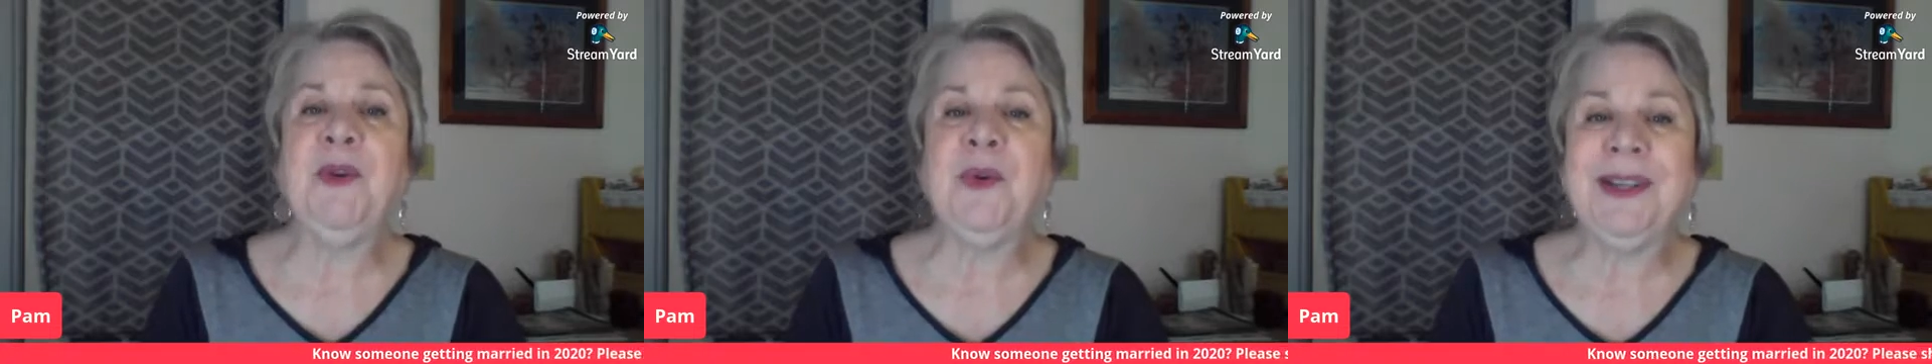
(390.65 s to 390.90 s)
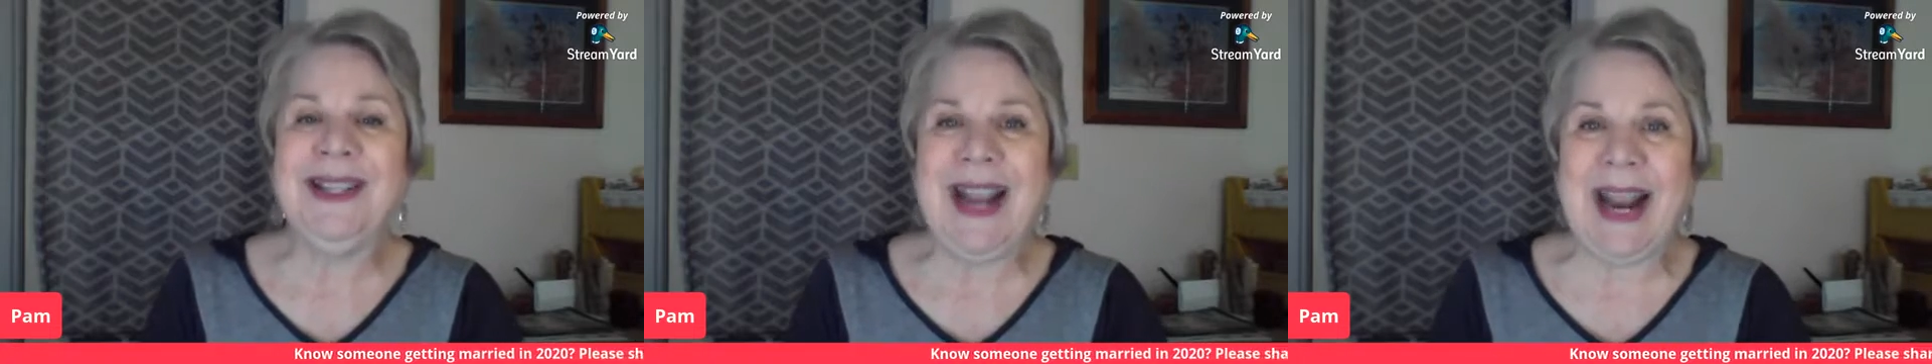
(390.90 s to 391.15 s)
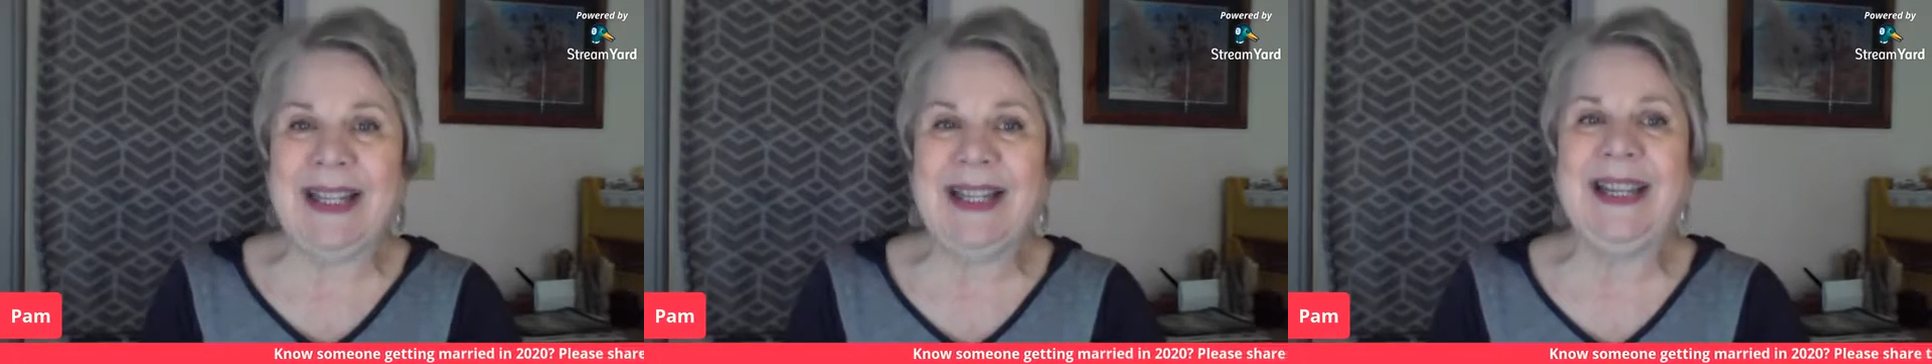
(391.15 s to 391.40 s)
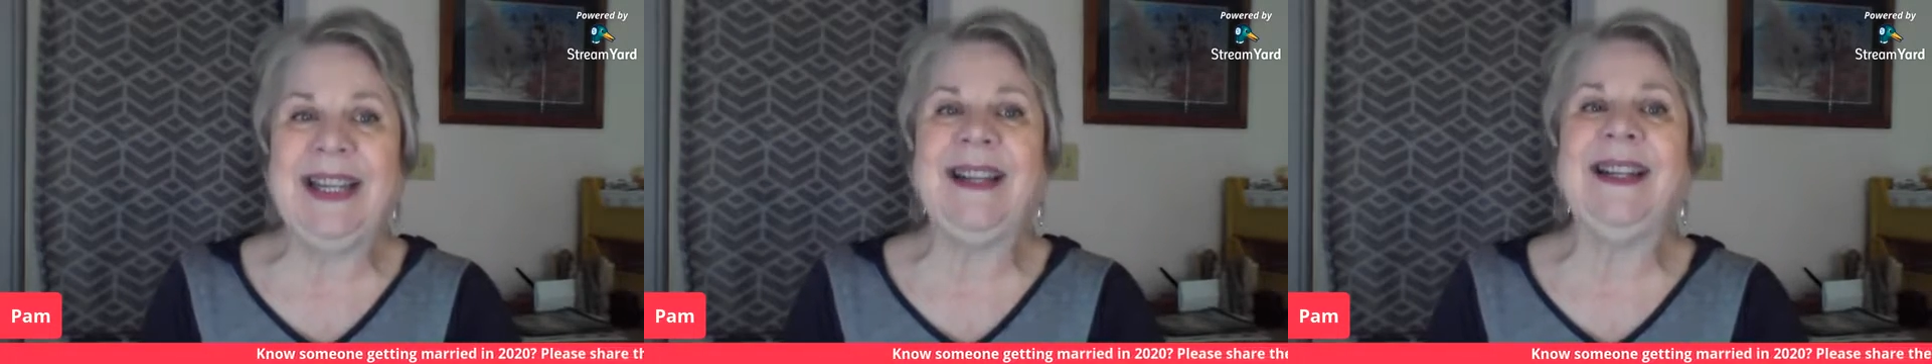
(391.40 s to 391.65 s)
you are
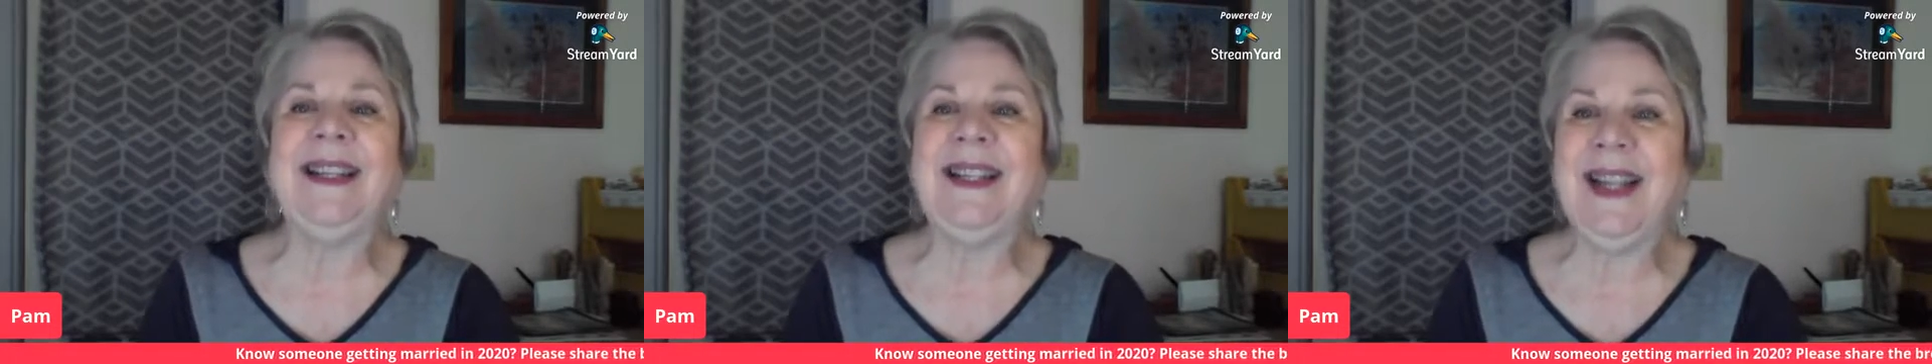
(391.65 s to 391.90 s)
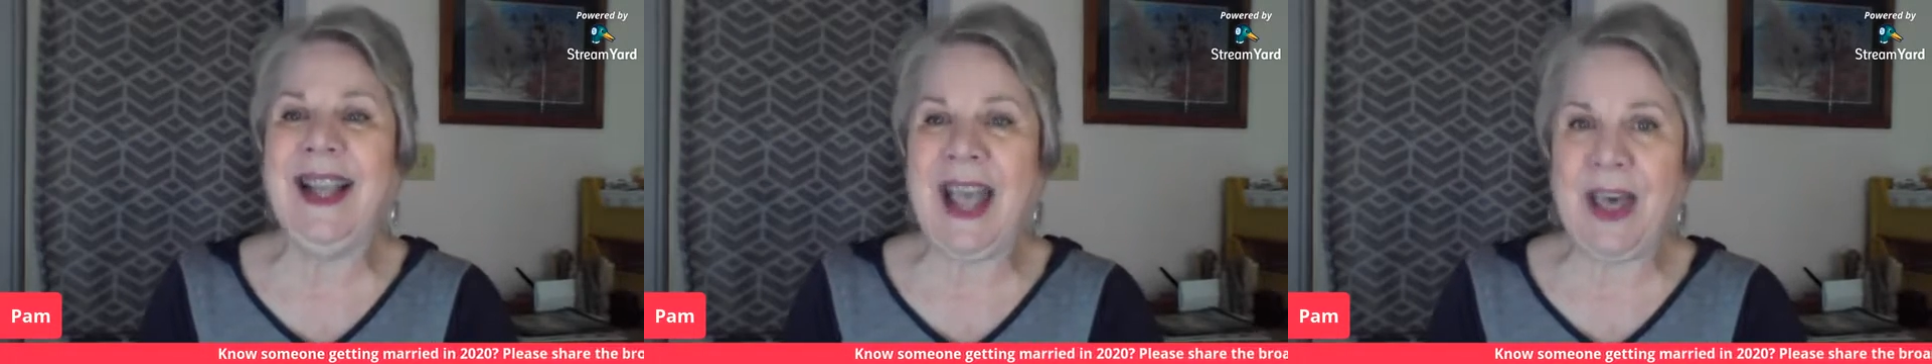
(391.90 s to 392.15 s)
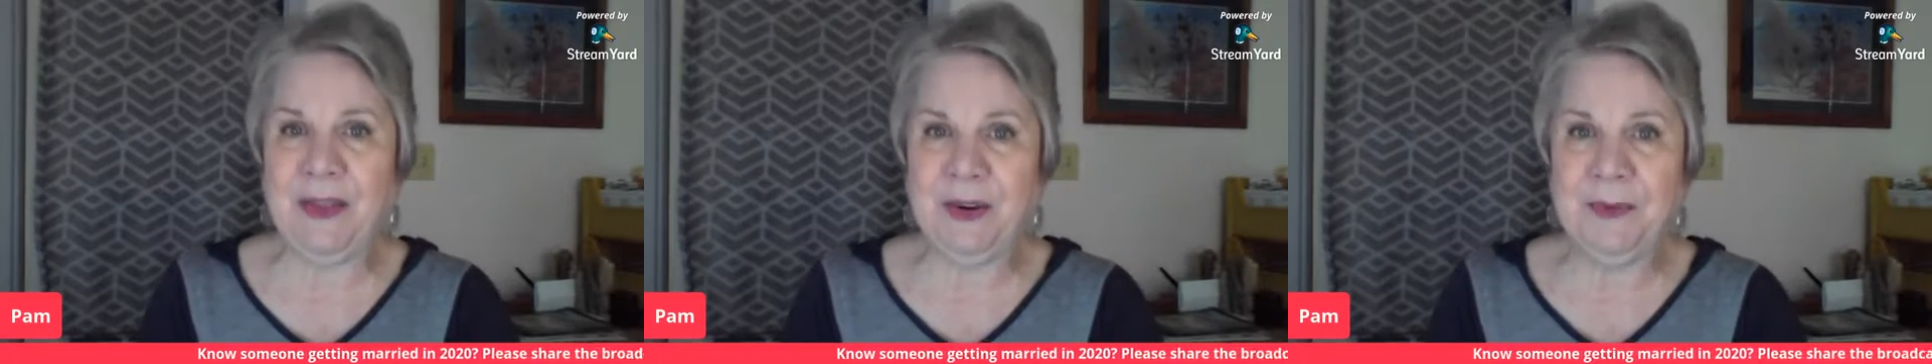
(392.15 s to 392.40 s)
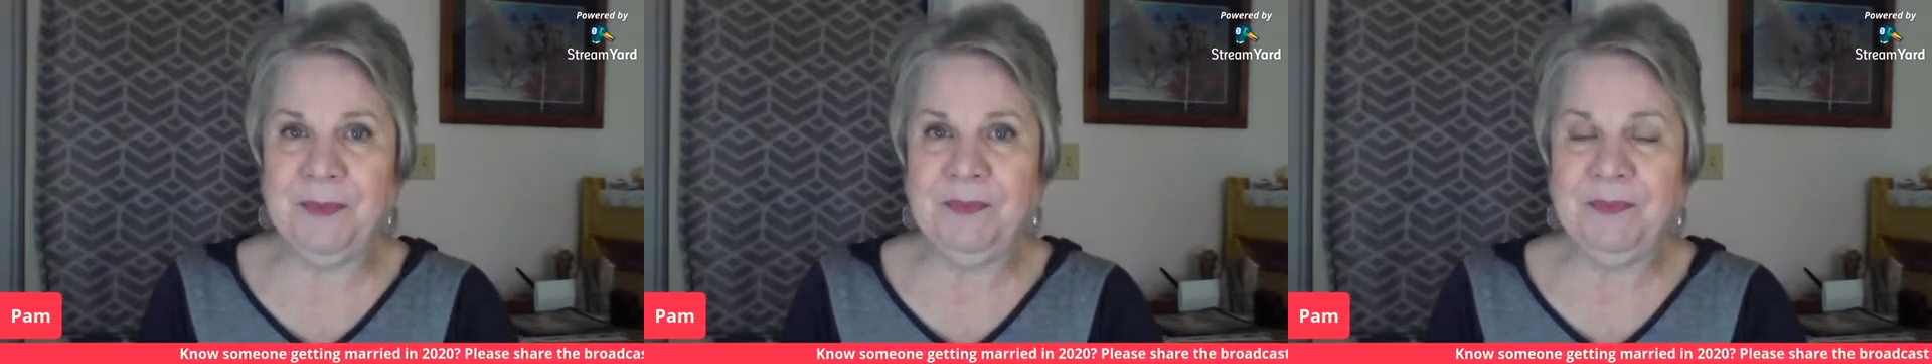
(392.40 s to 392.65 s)
dancing
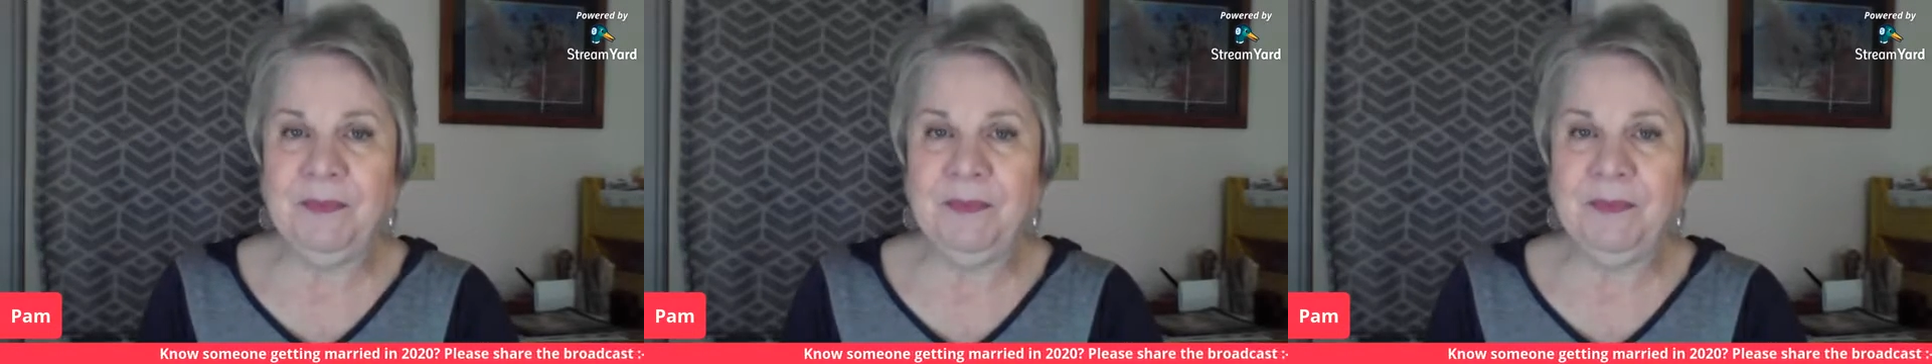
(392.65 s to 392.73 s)
together.